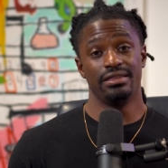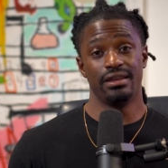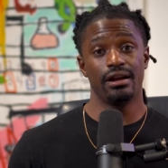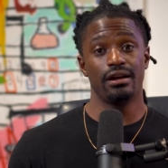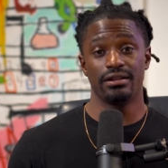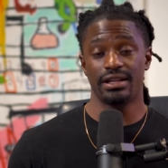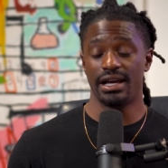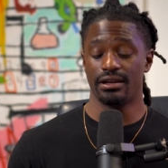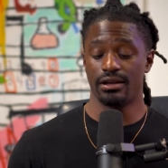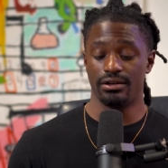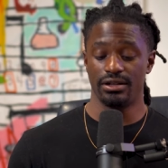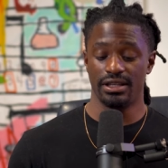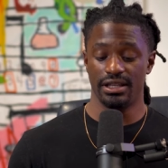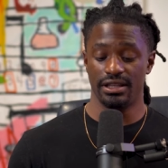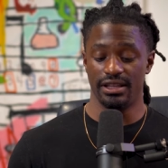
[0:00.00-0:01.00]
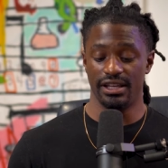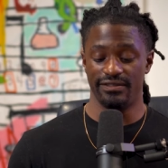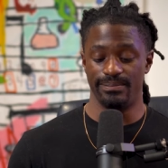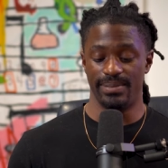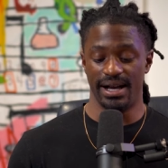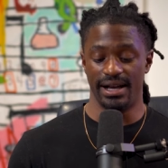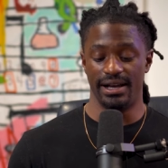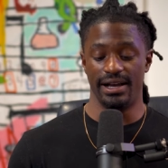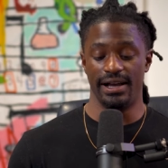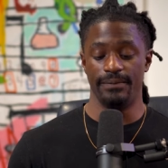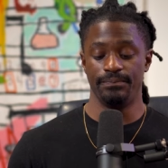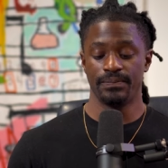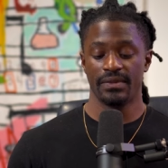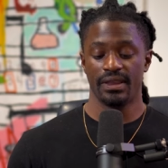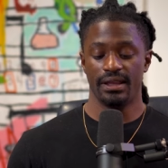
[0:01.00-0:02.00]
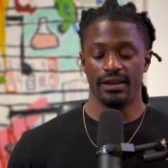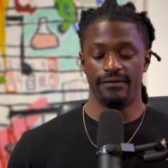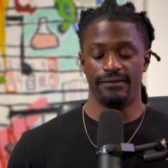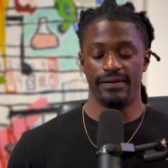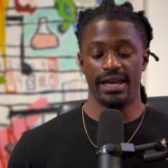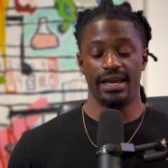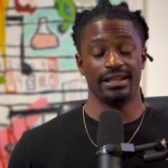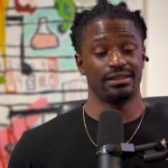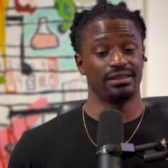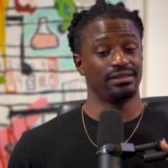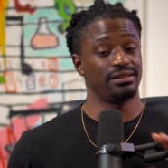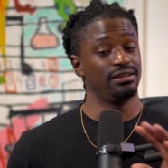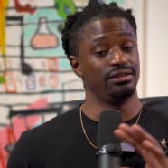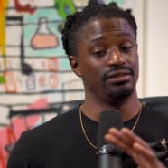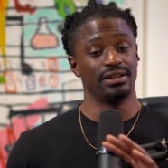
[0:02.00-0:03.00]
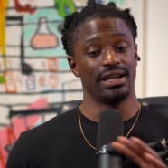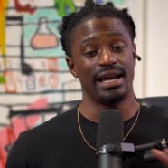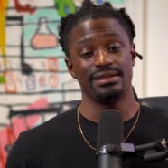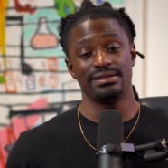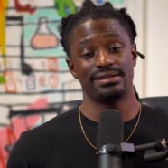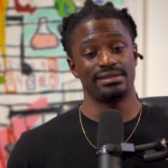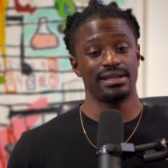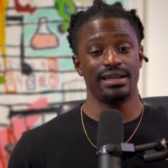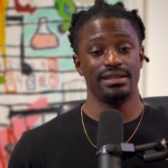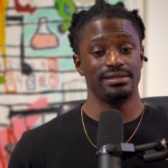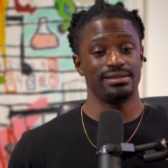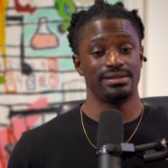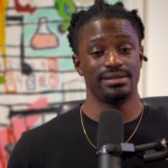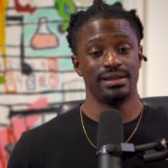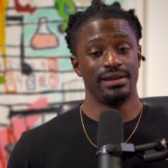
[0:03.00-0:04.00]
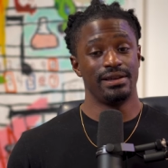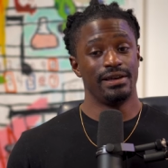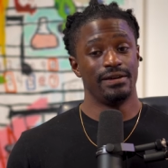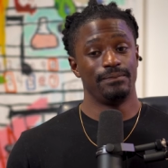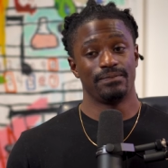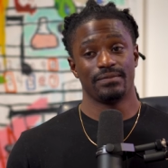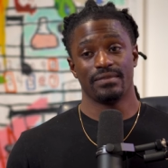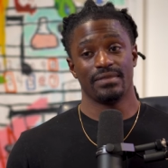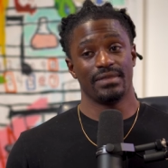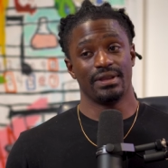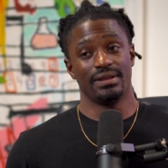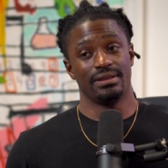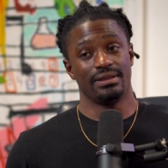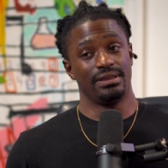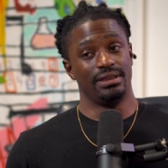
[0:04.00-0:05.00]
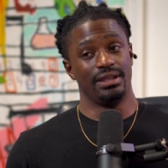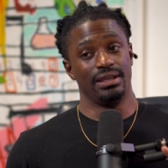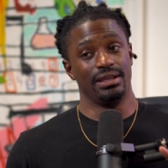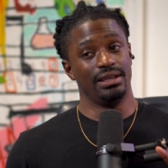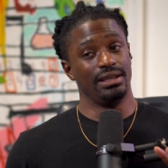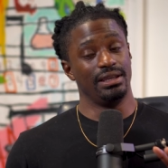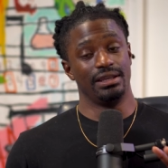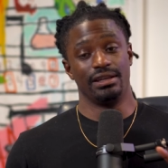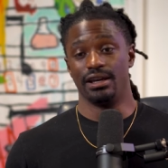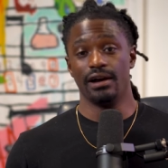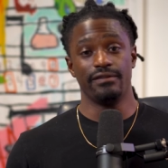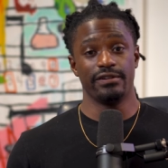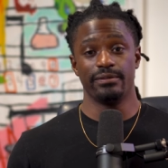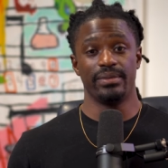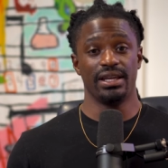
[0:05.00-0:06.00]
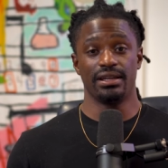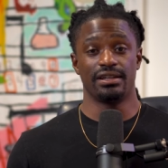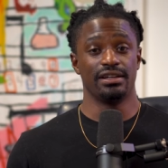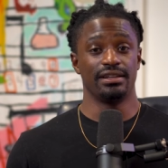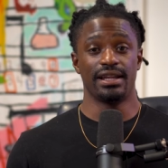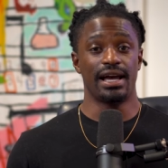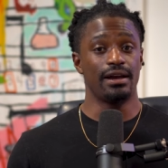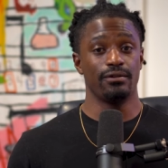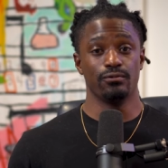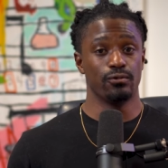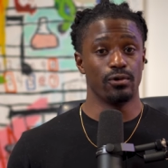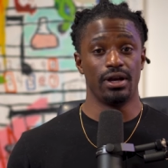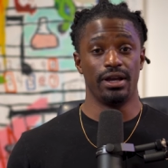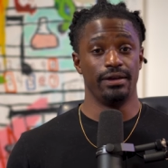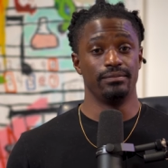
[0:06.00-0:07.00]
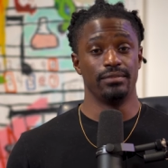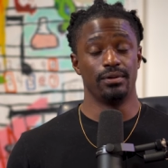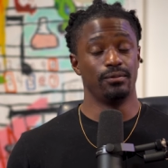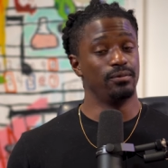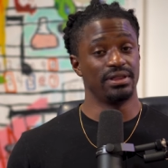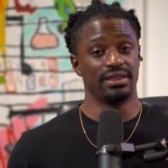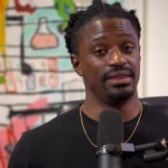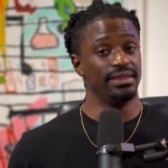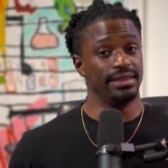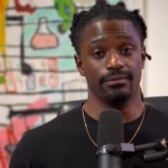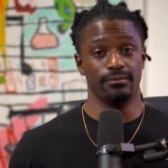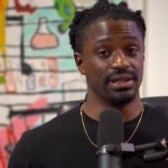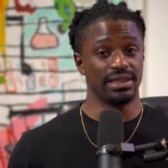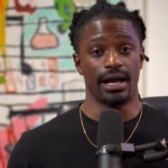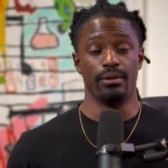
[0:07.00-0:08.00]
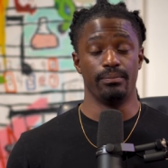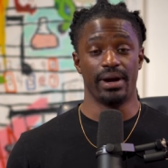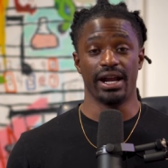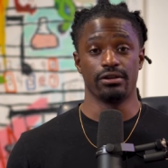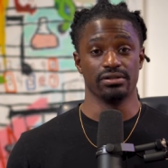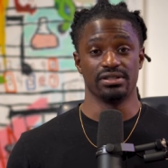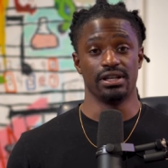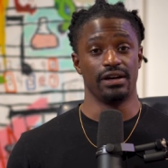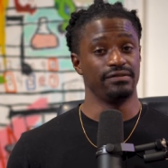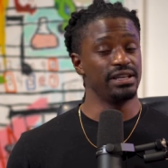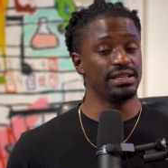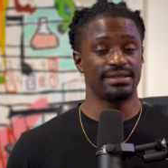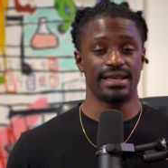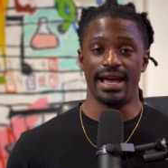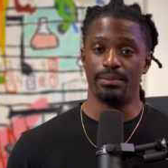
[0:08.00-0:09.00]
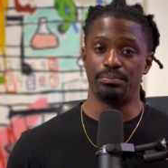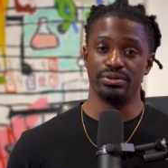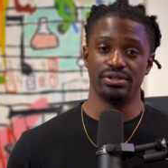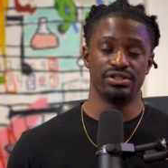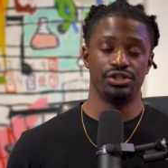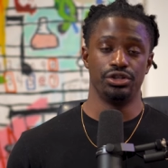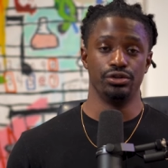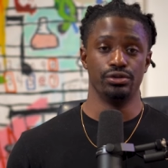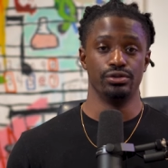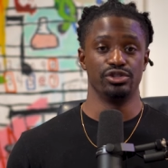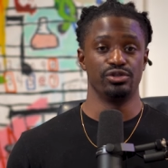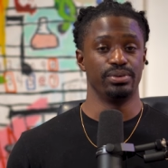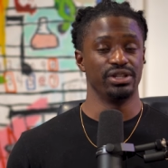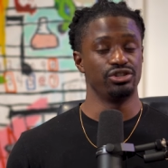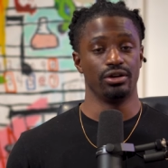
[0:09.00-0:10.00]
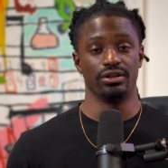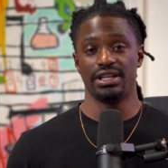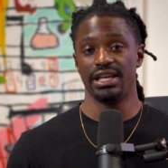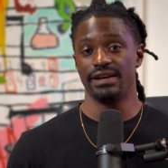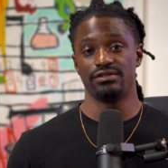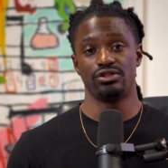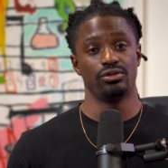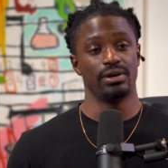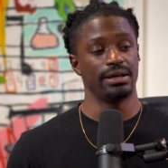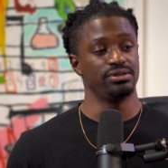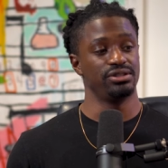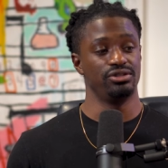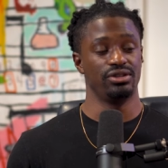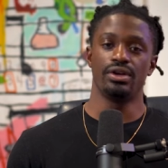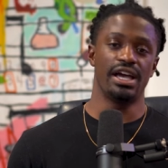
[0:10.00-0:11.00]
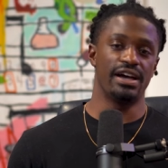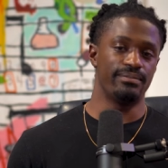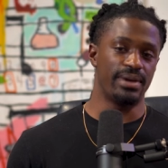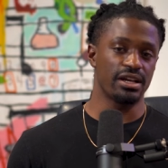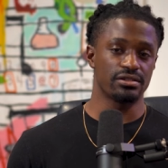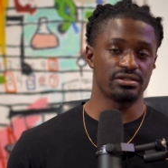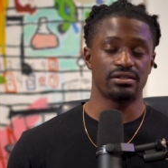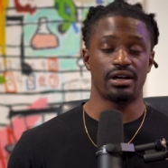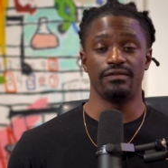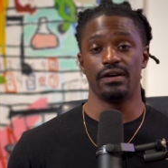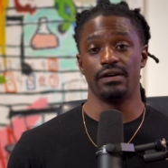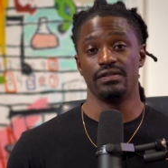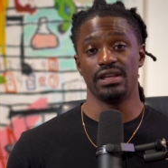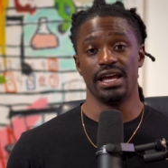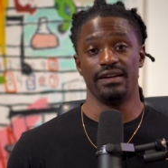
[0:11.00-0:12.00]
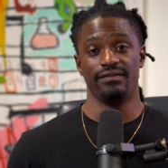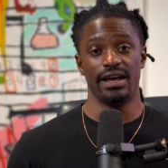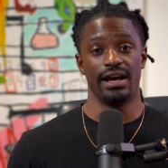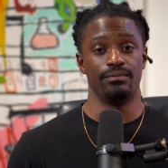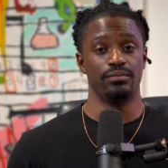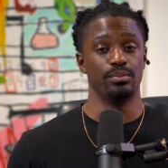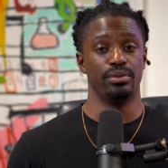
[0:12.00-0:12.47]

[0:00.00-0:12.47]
They're not going to get left behind. In fact, the United States the government could not run with, without Microsoft. Yes, Apple is huge, but you only have two options. You have Microsoft or you have Apple.